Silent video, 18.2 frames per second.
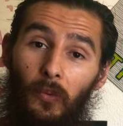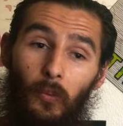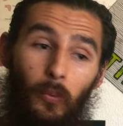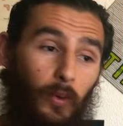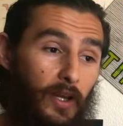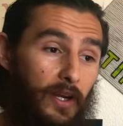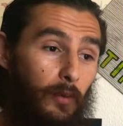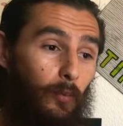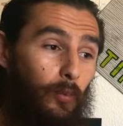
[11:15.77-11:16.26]

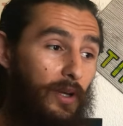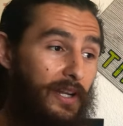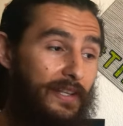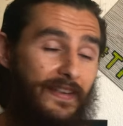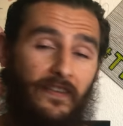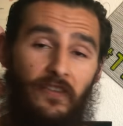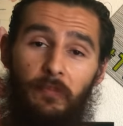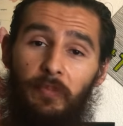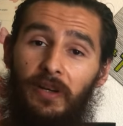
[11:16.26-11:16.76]
what
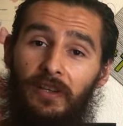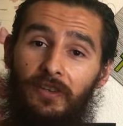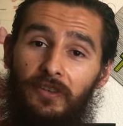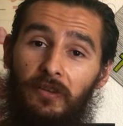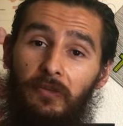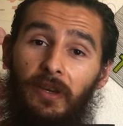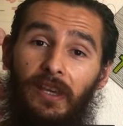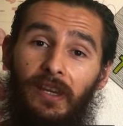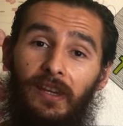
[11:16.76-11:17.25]
is everybody
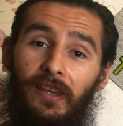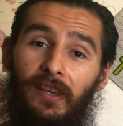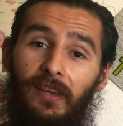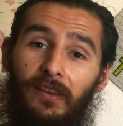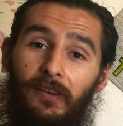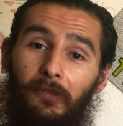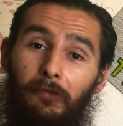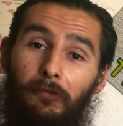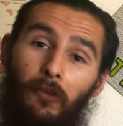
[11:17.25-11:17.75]
doing?
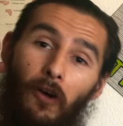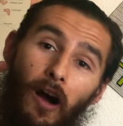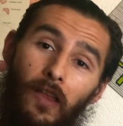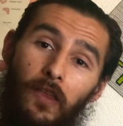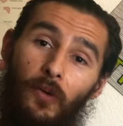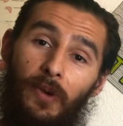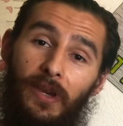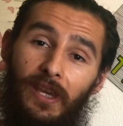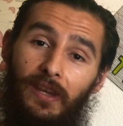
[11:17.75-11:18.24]

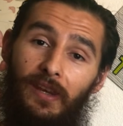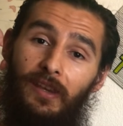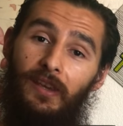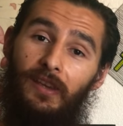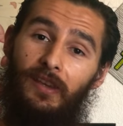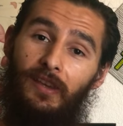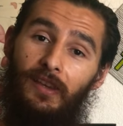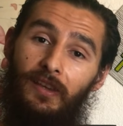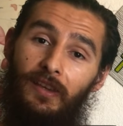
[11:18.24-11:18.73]
Following.
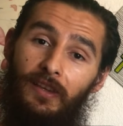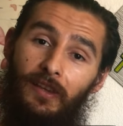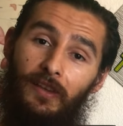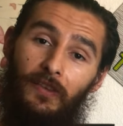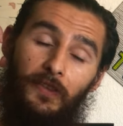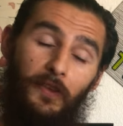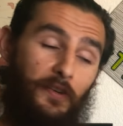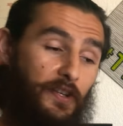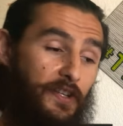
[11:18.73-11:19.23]

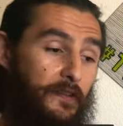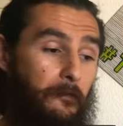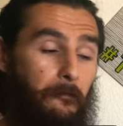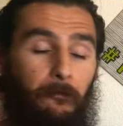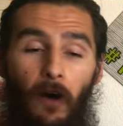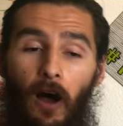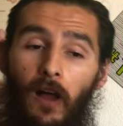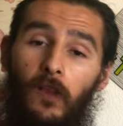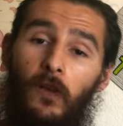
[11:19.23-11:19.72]
They're just
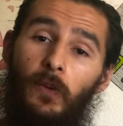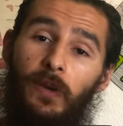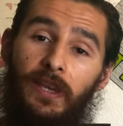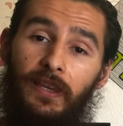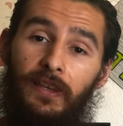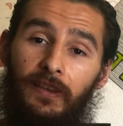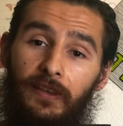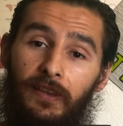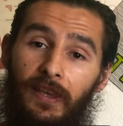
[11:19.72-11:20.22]

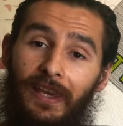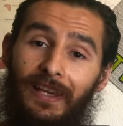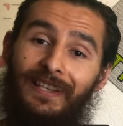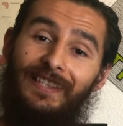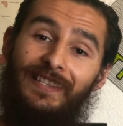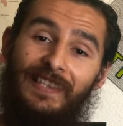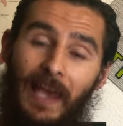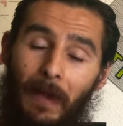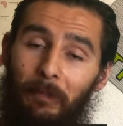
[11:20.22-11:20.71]
following,
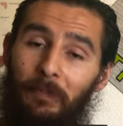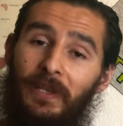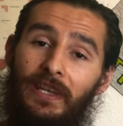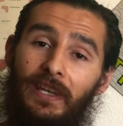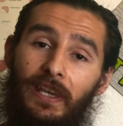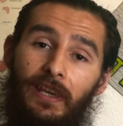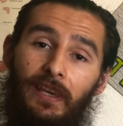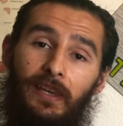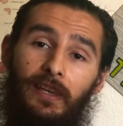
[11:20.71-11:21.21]

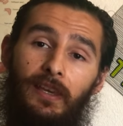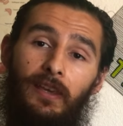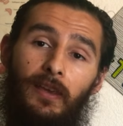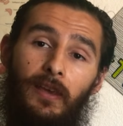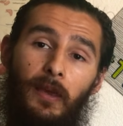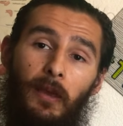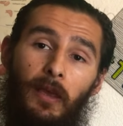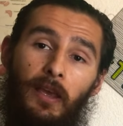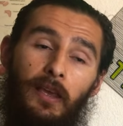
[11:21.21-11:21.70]
accepting it.
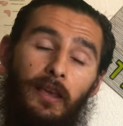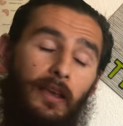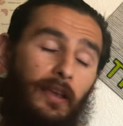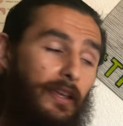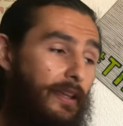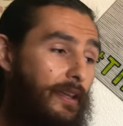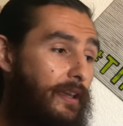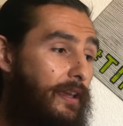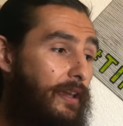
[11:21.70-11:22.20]

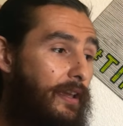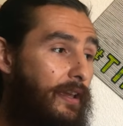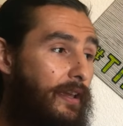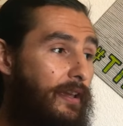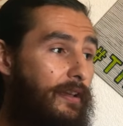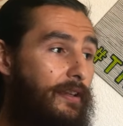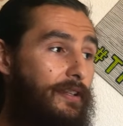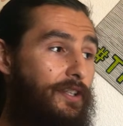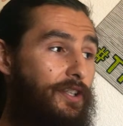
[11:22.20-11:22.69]

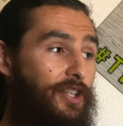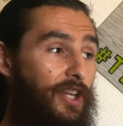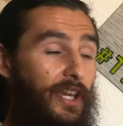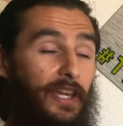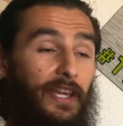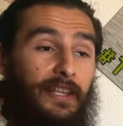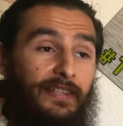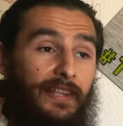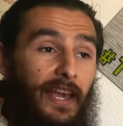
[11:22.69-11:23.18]

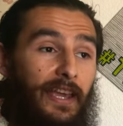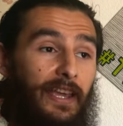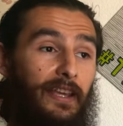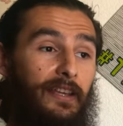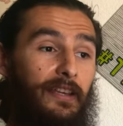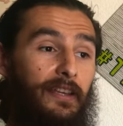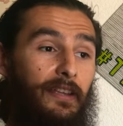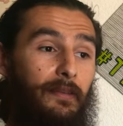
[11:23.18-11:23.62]
Shit, it's like,